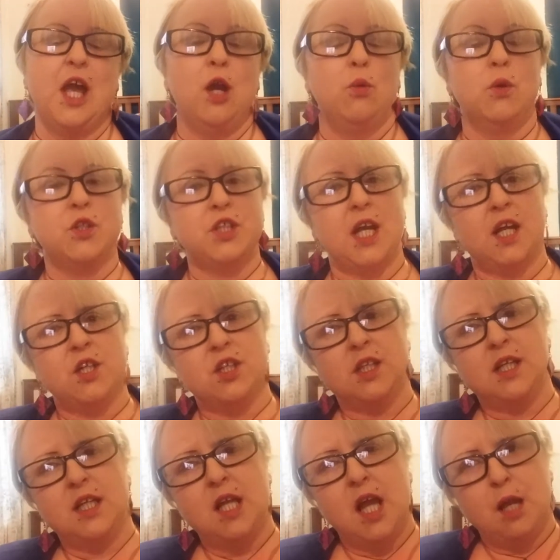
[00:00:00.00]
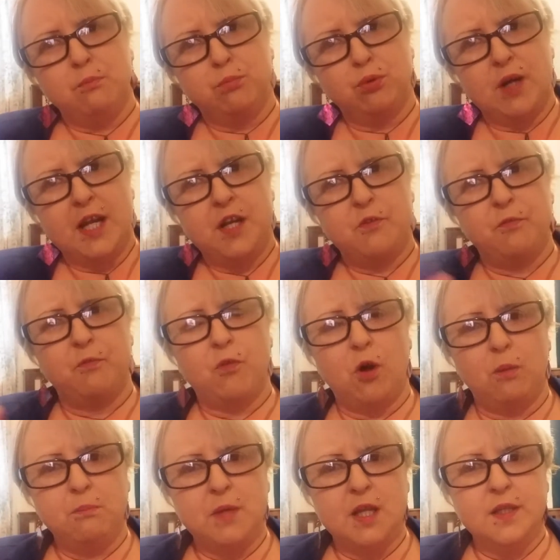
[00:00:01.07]
which actually break
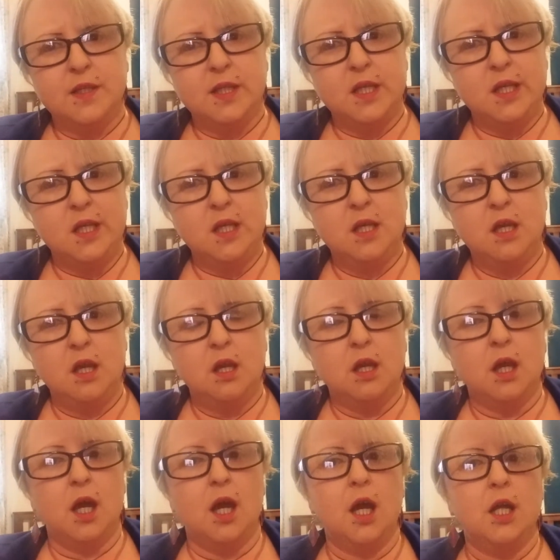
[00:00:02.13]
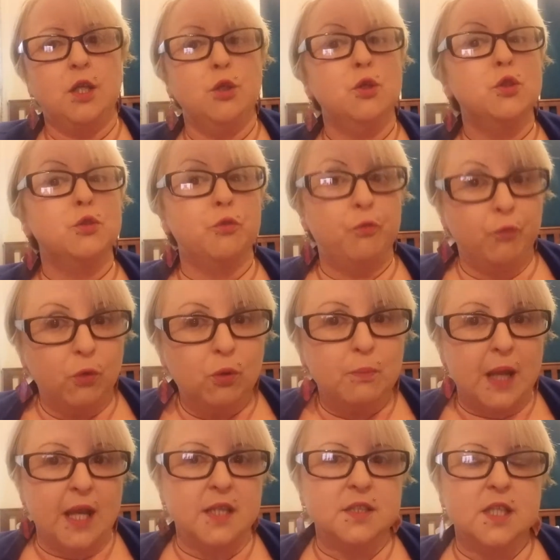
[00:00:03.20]
from the usual
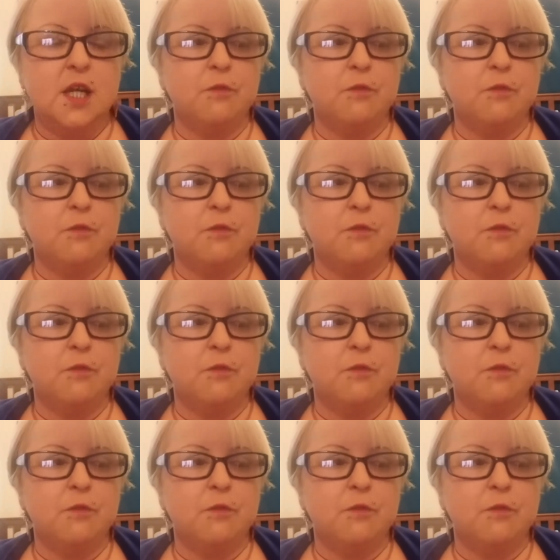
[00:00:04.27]
format.